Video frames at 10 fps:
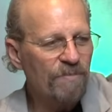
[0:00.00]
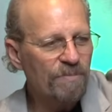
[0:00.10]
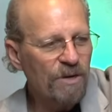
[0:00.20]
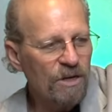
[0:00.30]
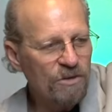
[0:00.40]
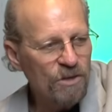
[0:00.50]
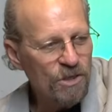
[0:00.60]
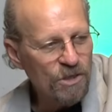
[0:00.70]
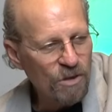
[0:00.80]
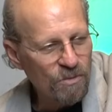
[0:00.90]
because you
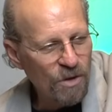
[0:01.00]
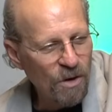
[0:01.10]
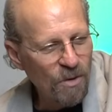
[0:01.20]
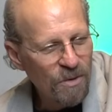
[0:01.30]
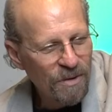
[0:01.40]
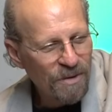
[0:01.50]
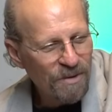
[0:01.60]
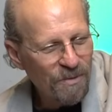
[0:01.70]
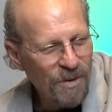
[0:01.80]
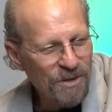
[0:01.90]
just don't know
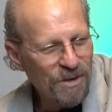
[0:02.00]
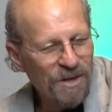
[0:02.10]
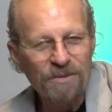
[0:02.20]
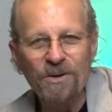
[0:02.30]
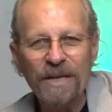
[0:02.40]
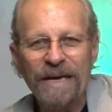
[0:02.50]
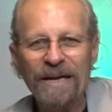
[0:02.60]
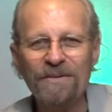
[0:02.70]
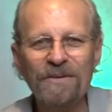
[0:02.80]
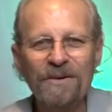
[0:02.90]
what you can
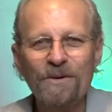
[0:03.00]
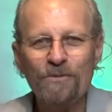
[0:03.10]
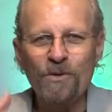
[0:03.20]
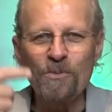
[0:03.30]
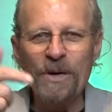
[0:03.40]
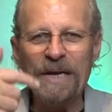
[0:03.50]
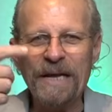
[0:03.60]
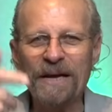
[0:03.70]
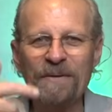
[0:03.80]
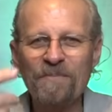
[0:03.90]
glean from
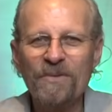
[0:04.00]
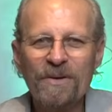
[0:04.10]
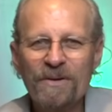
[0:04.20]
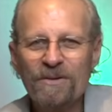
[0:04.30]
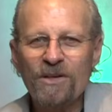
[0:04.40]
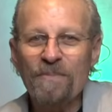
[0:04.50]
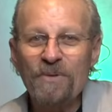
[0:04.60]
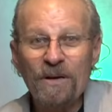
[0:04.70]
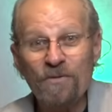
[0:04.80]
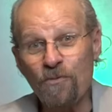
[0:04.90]
reading
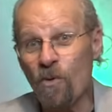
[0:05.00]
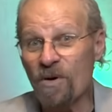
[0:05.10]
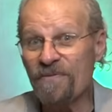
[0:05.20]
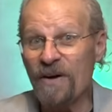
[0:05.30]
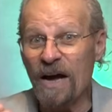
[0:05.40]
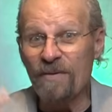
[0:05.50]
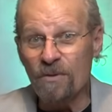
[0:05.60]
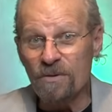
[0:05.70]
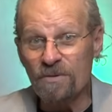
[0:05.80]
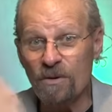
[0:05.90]
something 4 or 5
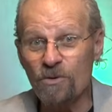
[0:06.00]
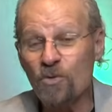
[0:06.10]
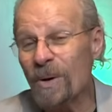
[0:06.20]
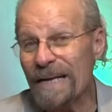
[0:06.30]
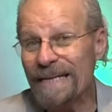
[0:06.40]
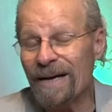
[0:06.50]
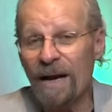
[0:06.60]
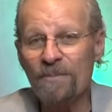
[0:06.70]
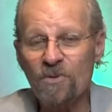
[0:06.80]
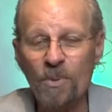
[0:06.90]
or 20
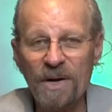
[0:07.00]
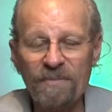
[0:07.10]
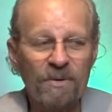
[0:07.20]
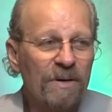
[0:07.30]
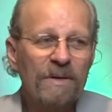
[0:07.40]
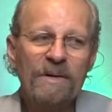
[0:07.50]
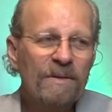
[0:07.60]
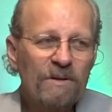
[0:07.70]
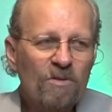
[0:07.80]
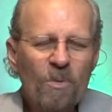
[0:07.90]
times or whatever.
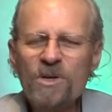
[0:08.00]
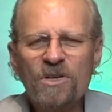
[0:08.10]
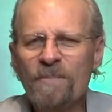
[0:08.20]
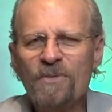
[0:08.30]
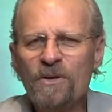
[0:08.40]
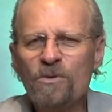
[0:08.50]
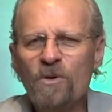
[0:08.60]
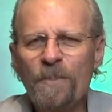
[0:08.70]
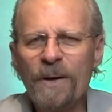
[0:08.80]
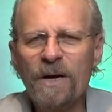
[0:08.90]
There's always something new to
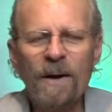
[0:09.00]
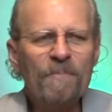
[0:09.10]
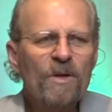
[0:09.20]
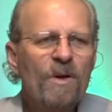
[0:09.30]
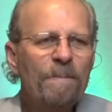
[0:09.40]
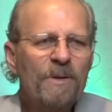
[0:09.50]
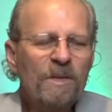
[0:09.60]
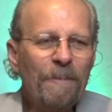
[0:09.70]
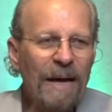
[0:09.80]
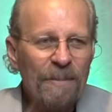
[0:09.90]
pick up. But the
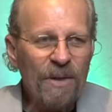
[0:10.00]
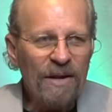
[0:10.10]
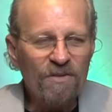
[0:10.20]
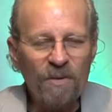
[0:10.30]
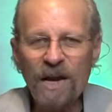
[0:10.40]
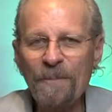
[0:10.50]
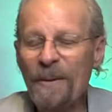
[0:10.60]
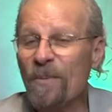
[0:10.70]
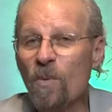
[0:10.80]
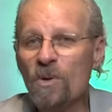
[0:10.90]
bottom line is a lot of
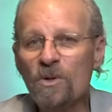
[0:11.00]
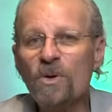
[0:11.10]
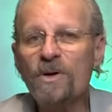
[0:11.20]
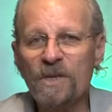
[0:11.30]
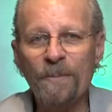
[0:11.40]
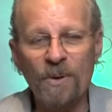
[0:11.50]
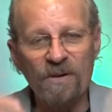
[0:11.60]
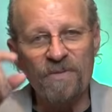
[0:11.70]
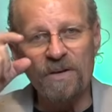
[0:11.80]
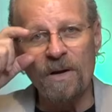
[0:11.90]
people won't look at the Book
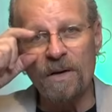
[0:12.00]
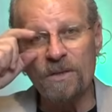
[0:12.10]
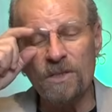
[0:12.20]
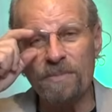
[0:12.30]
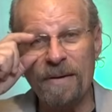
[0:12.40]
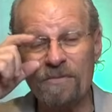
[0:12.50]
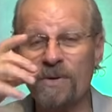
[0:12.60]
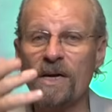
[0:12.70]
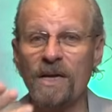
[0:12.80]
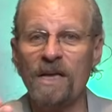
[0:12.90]
of Enoch. And sometimes we
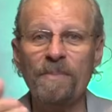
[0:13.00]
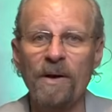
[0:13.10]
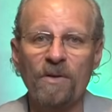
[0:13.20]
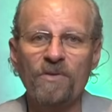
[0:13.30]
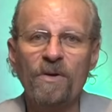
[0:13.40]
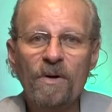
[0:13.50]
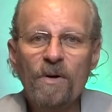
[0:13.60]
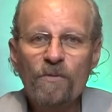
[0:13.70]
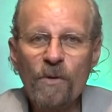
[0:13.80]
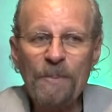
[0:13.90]
get emails
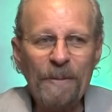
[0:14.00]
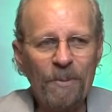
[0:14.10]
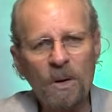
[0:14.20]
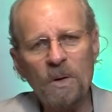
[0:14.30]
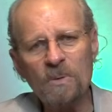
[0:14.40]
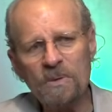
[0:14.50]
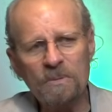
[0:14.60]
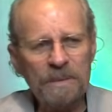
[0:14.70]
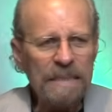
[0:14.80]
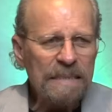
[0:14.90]
from people, oh, don't
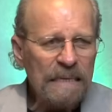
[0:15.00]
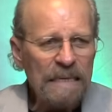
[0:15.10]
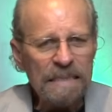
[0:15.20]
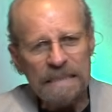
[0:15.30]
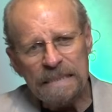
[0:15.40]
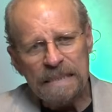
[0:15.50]
look at that. It's